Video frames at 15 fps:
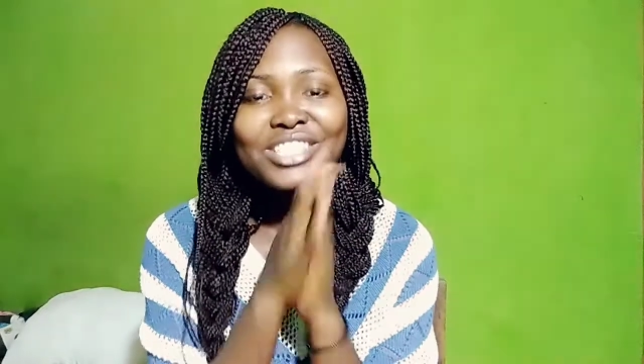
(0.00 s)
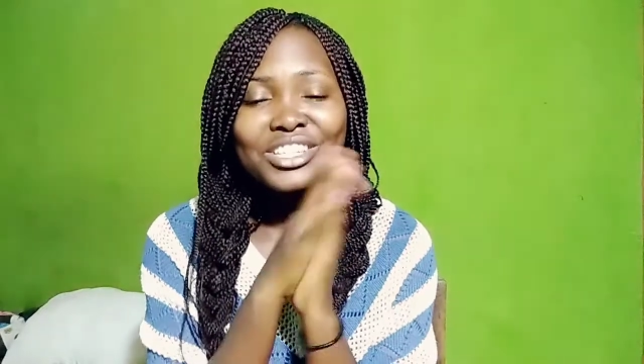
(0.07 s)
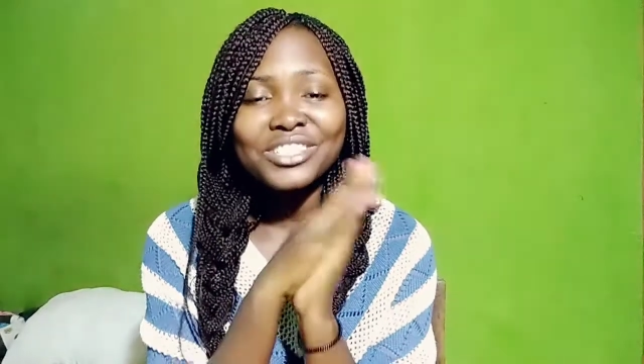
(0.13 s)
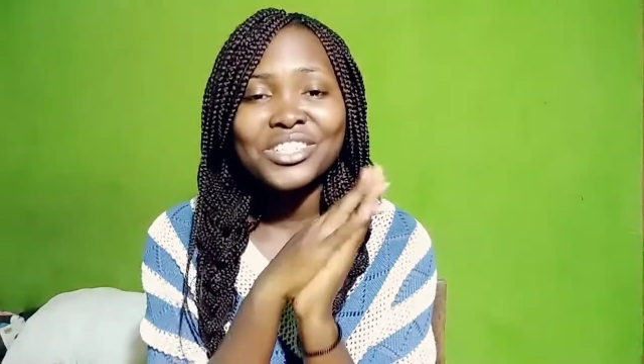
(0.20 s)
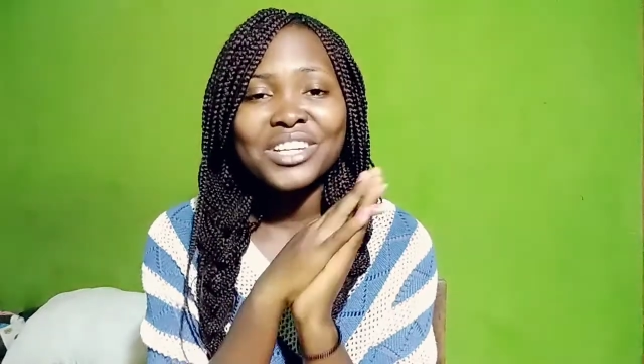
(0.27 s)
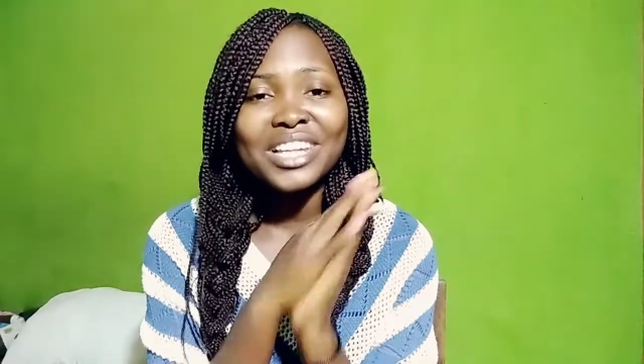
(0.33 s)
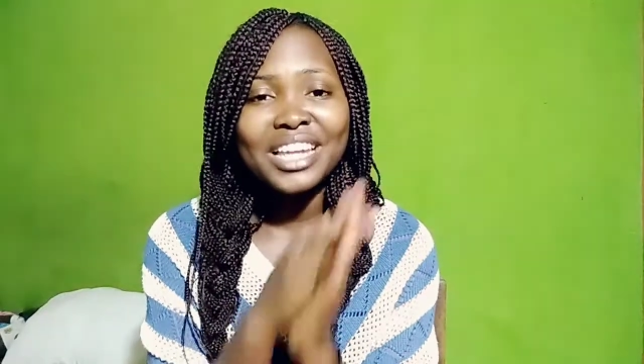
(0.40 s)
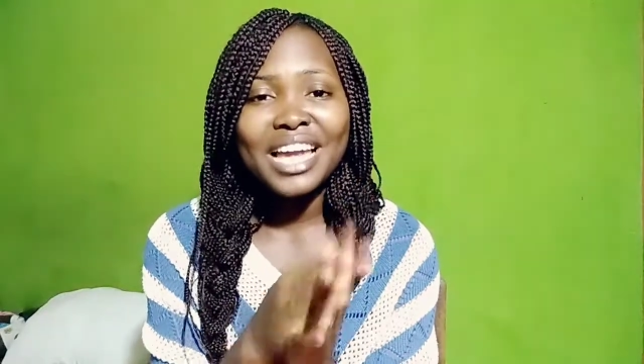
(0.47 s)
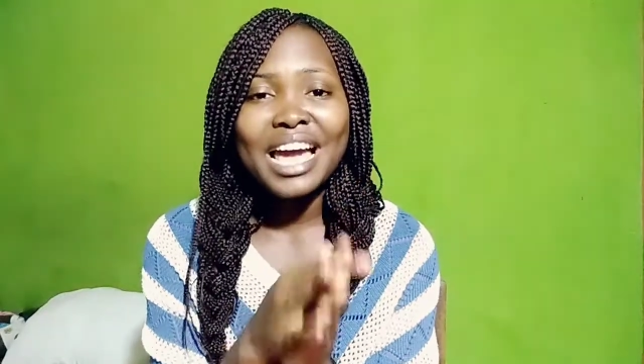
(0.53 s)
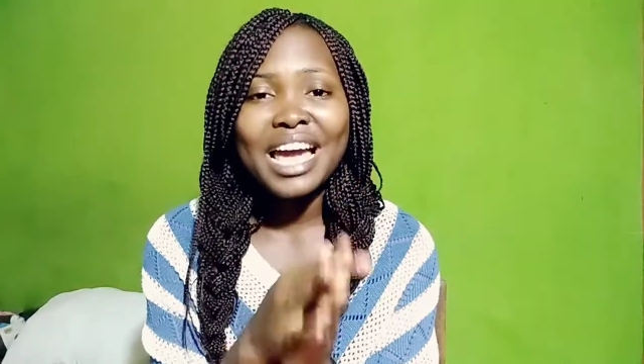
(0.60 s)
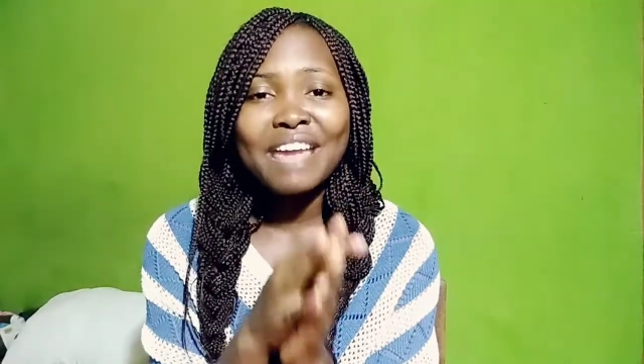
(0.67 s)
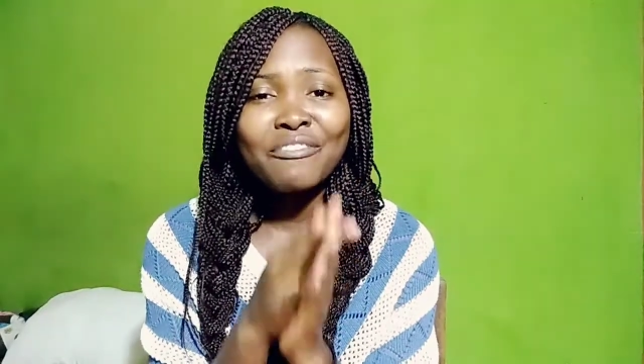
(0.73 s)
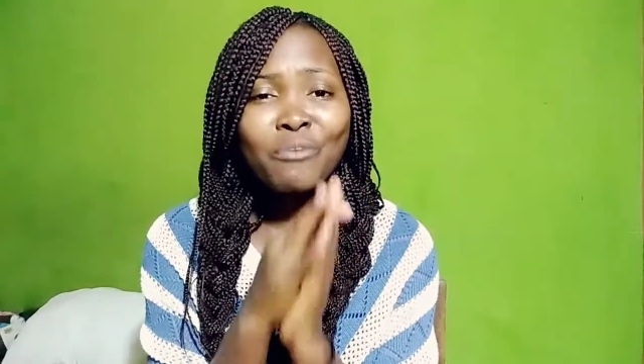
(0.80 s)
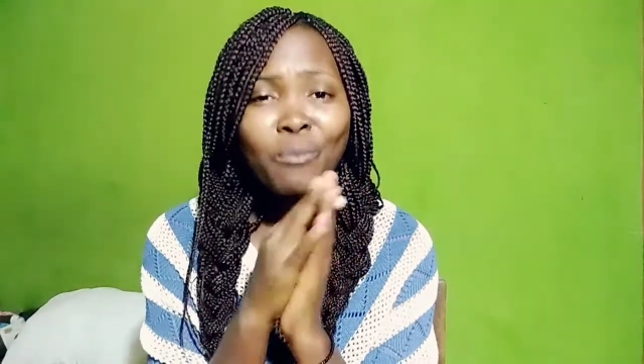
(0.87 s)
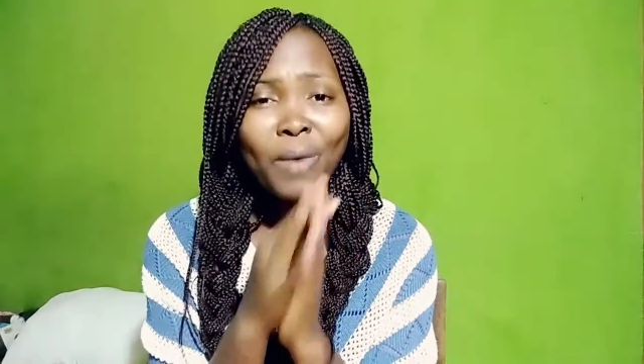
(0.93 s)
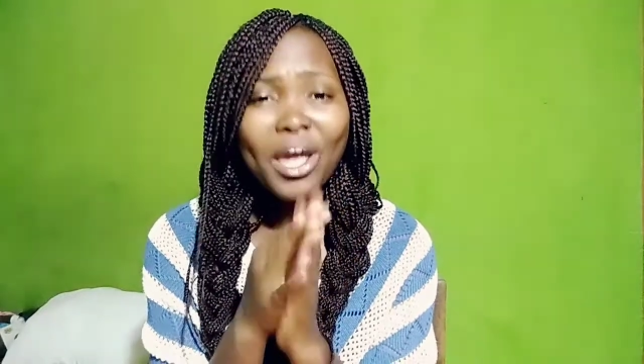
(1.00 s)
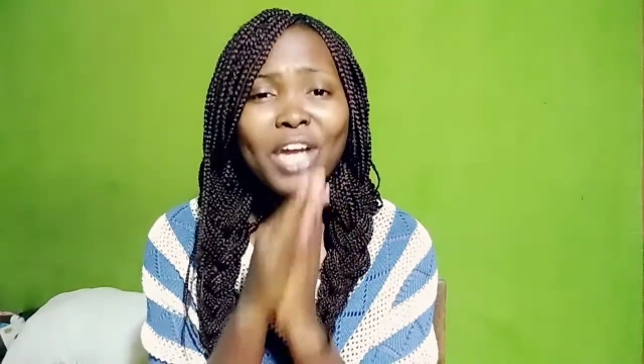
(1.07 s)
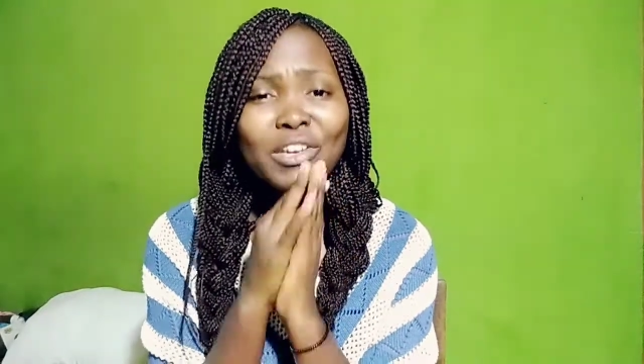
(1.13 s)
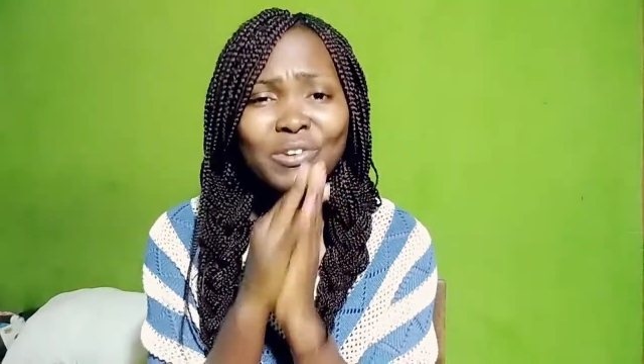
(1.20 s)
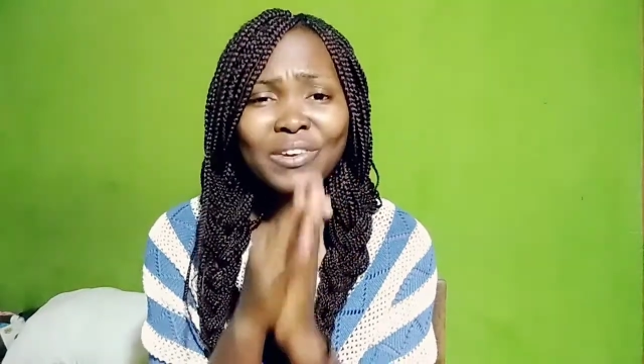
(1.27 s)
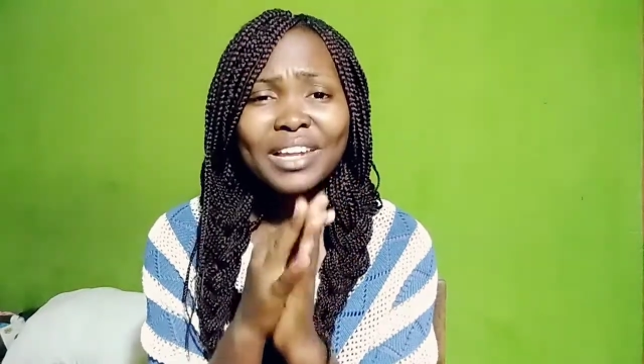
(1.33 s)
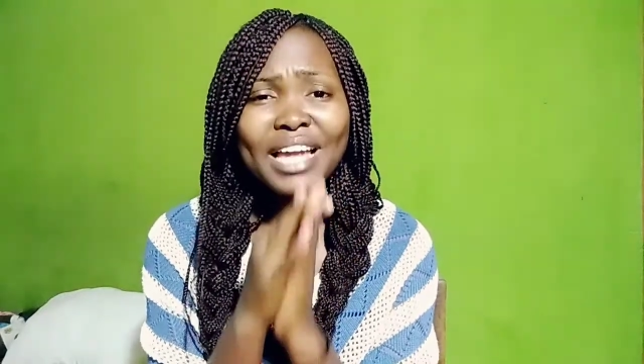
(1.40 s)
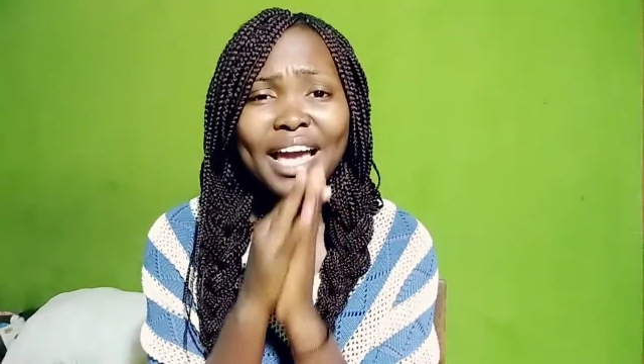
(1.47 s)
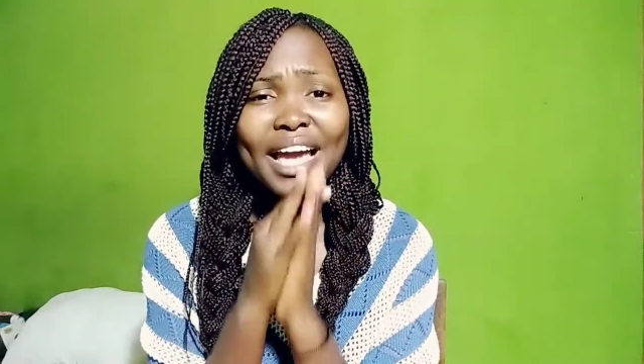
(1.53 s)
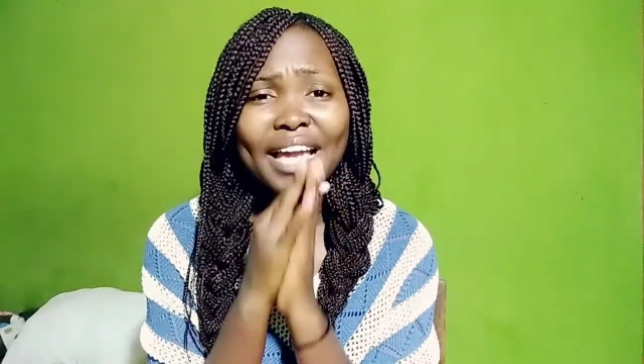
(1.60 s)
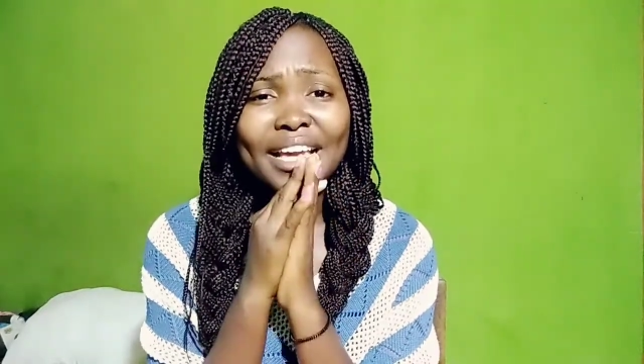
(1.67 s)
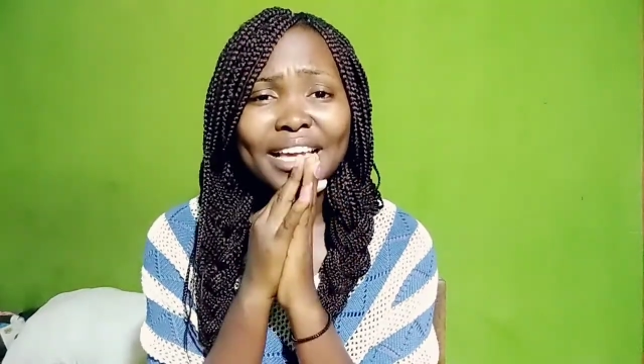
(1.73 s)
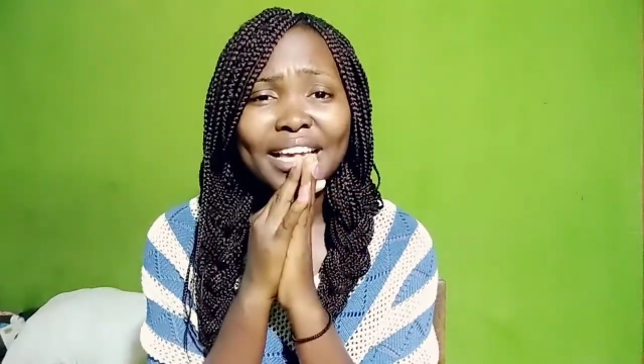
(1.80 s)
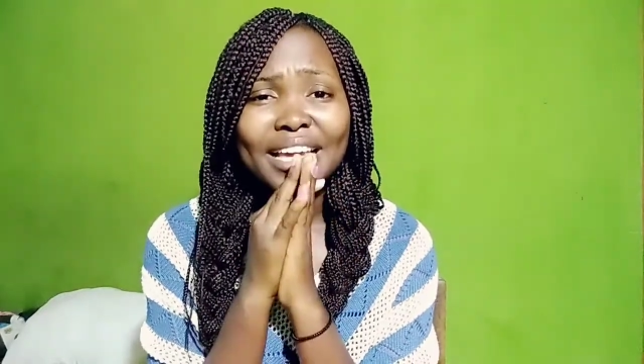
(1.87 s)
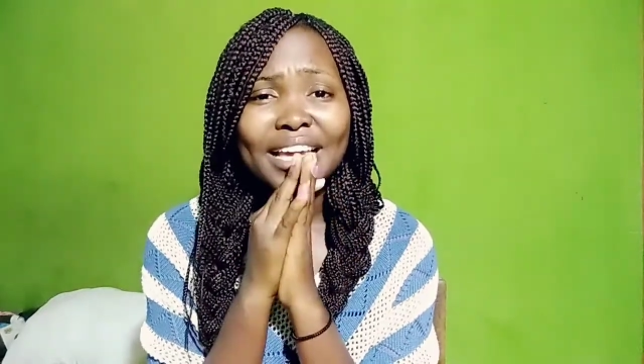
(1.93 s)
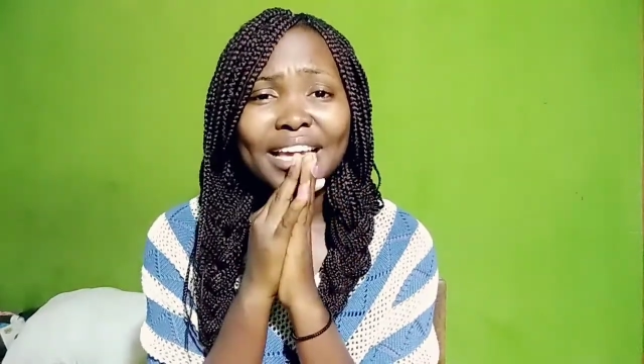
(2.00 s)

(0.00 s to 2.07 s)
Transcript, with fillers: in your life where you're like,